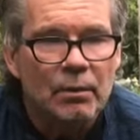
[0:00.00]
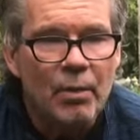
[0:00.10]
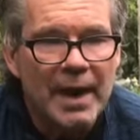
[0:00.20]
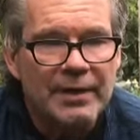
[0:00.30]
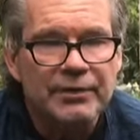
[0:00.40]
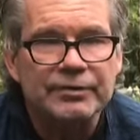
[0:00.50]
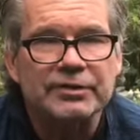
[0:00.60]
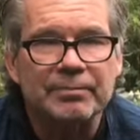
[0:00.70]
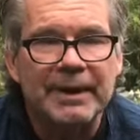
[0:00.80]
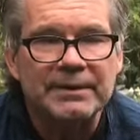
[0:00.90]
when your
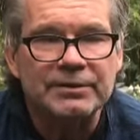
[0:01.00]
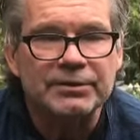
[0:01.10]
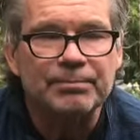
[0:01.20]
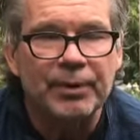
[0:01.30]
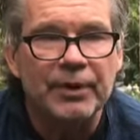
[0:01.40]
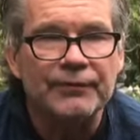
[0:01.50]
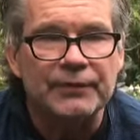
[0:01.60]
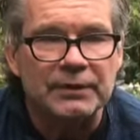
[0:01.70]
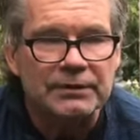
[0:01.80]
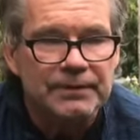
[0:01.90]
cement is
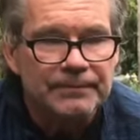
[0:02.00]
perfect.